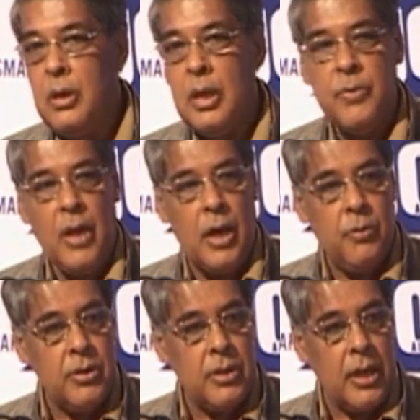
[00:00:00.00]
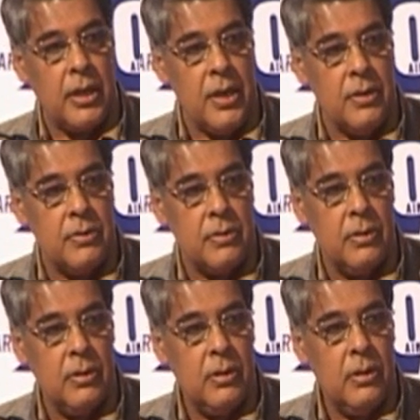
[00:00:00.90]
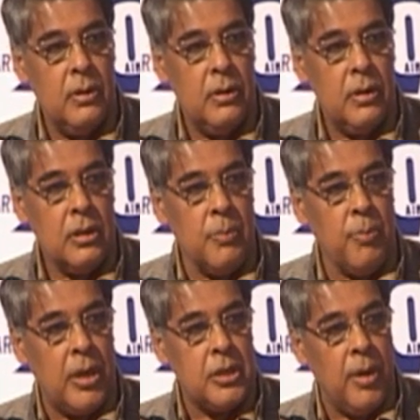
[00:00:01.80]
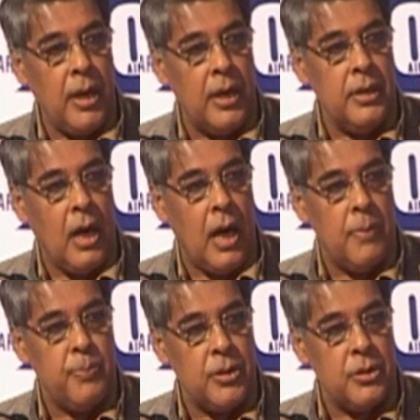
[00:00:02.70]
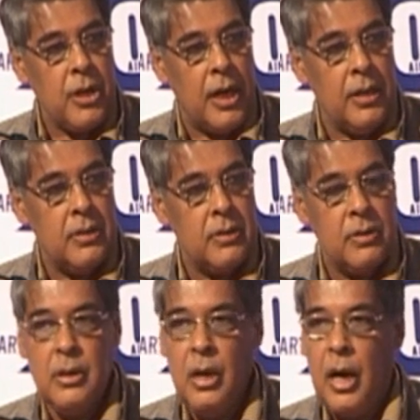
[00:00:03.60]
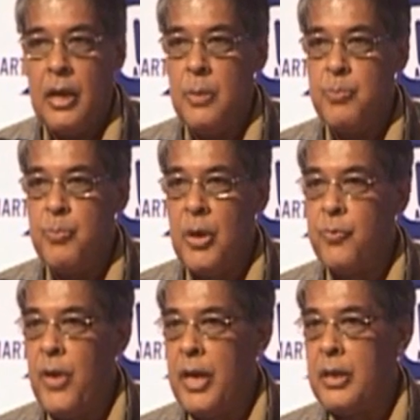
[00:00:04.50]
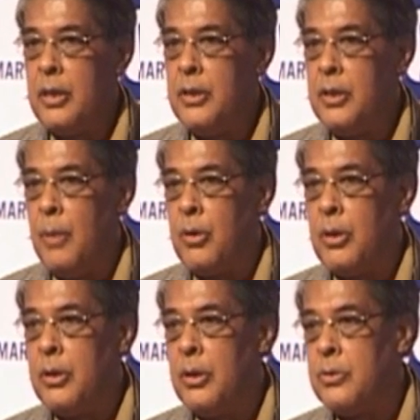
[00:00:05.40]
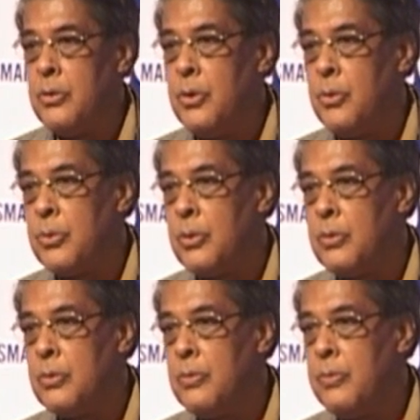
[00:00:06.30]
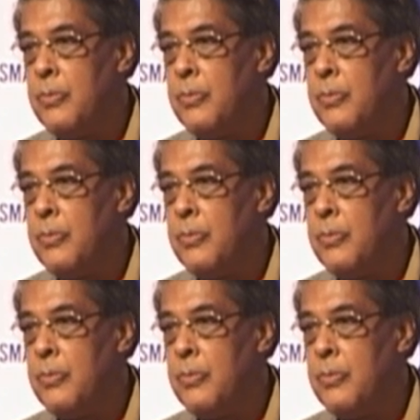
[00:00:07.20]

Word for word: If that was the case, the much maligned Khap panchayats are the perfectly democratic institutions.